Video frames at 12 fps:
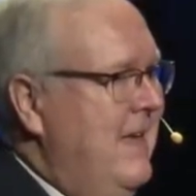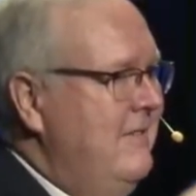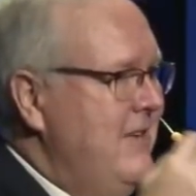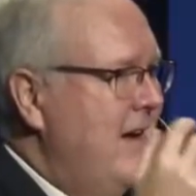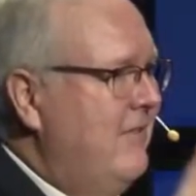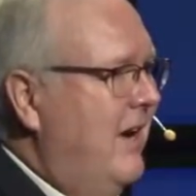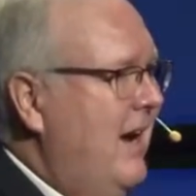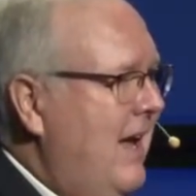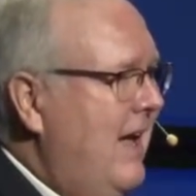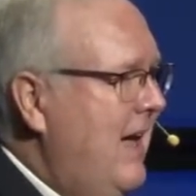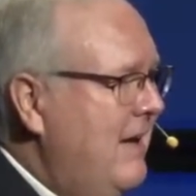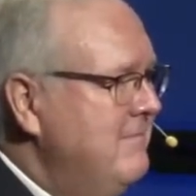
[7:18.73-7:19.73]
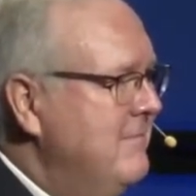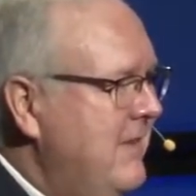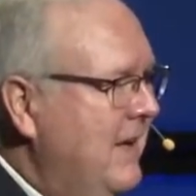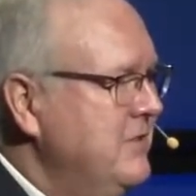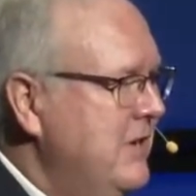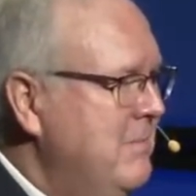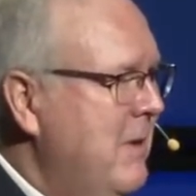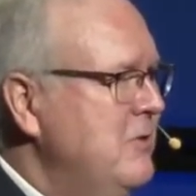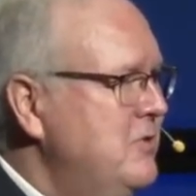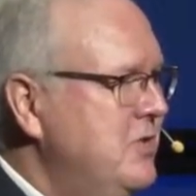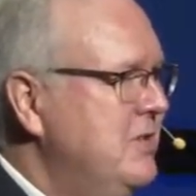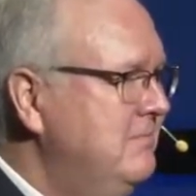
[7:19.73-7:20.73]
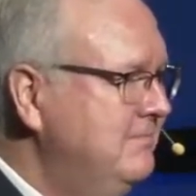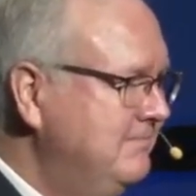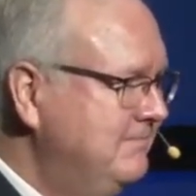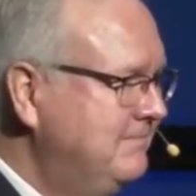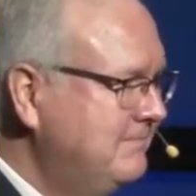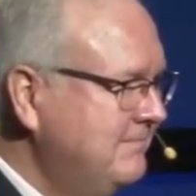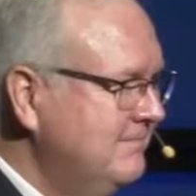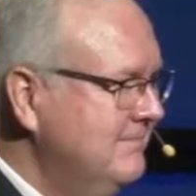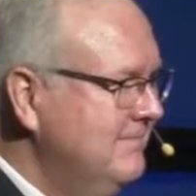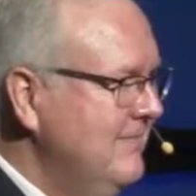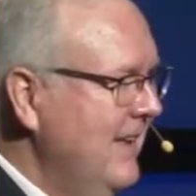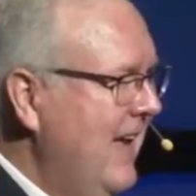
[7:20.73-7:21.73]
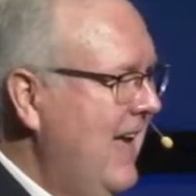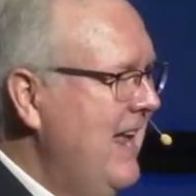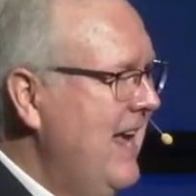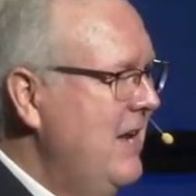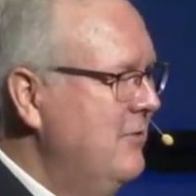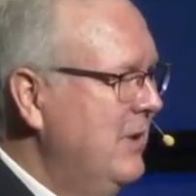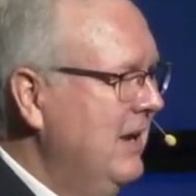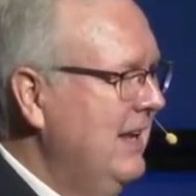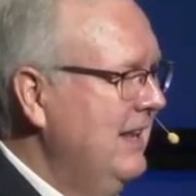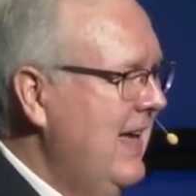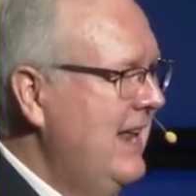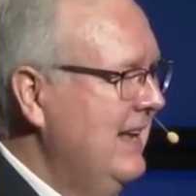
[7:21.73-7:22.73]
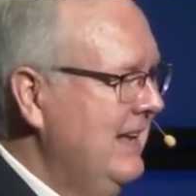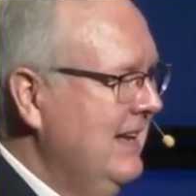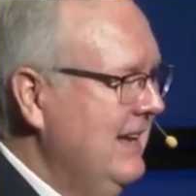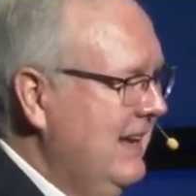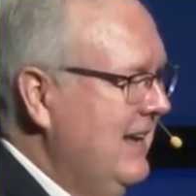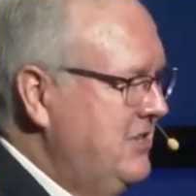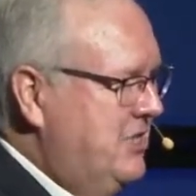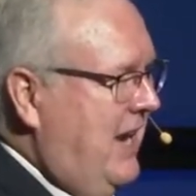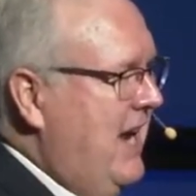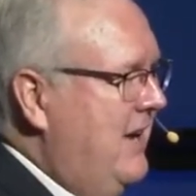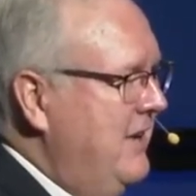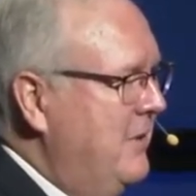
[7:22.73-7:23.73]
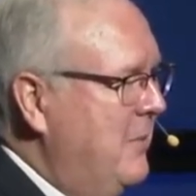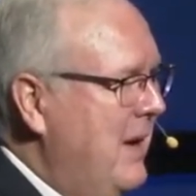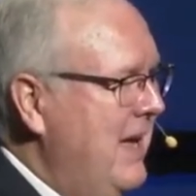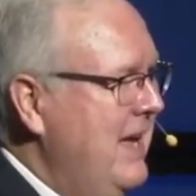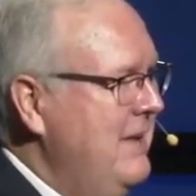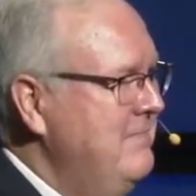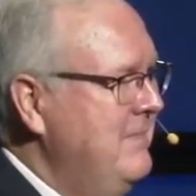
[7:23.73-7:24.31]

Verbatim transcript: Have you ever uh, felt an emotion and, and really let it get you carried away?